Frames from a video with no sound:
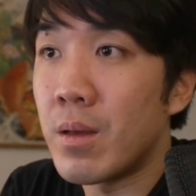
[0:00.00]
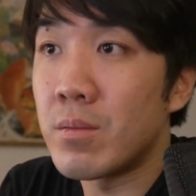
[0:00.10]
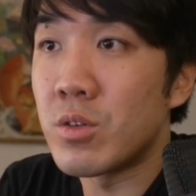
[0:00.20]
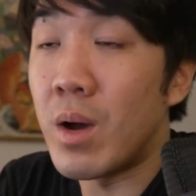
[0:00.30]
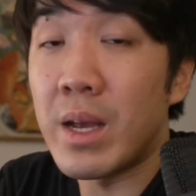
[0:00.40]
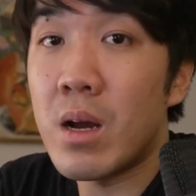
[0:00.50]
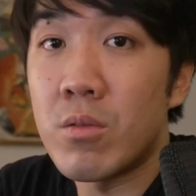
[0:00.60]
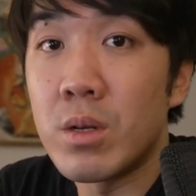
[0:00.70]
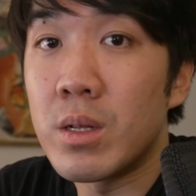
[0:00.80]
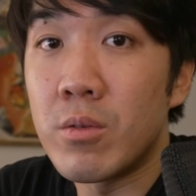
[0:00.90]
So I
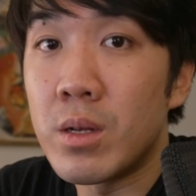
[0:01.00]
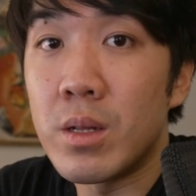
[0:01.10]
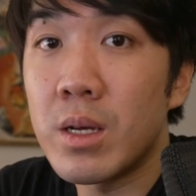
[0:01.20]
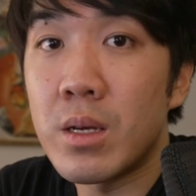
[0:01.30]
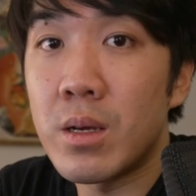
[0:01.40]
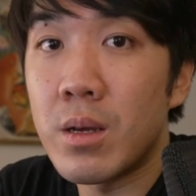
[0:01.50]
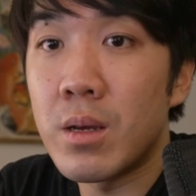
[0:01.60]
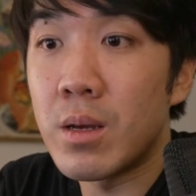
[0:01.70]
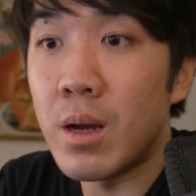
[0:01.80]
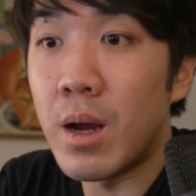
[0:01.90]
got really, really lucky.
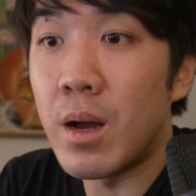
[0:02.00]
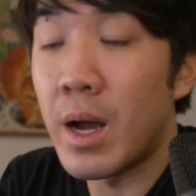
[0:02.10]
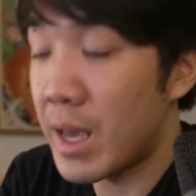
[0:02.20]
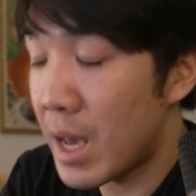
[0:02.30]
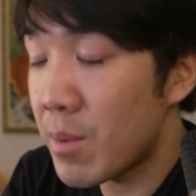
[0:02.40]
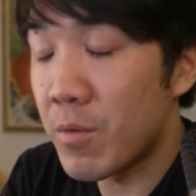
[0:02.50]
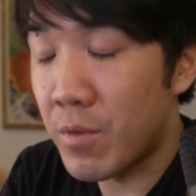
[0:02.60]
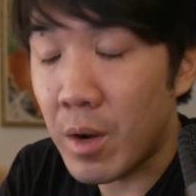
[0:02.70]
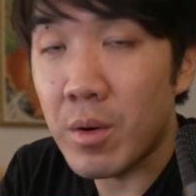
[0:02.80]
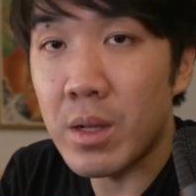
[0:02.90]
I am
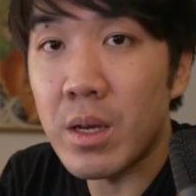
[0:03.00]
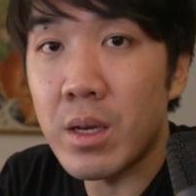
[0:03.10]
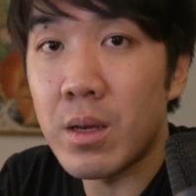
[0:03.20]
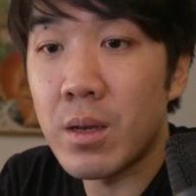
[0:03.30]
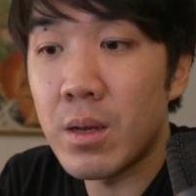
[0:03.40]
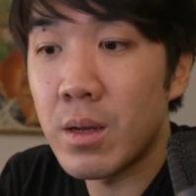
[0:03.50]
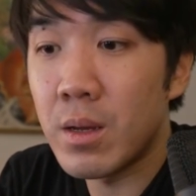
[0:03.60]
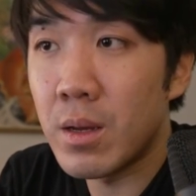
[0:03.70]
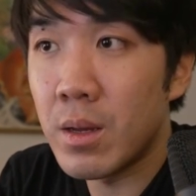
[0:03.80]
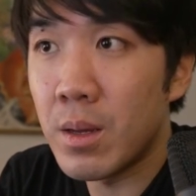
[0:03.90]
very lucky,
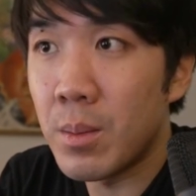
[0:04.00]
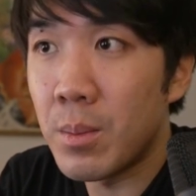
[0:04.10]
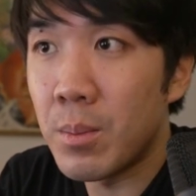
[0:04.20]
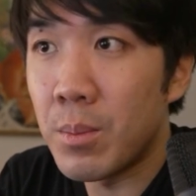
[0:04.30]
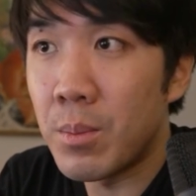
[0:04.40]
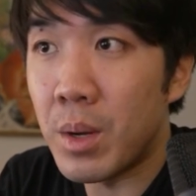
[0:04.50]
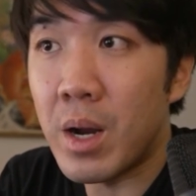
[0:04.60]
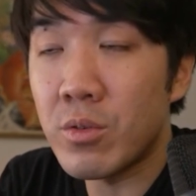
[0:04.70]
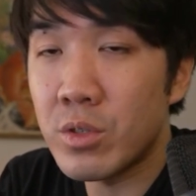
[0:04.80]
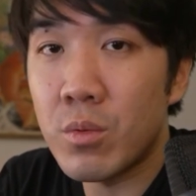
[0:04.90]
but
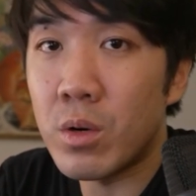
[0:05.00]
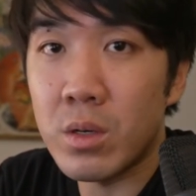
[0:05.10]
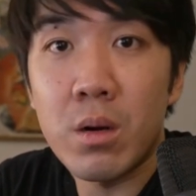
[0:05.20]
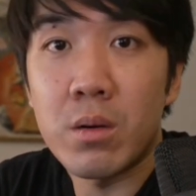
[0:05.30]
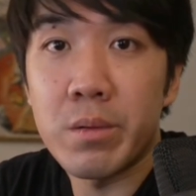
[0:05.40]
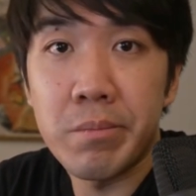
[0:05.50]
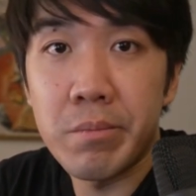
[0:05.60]
I also worked hard.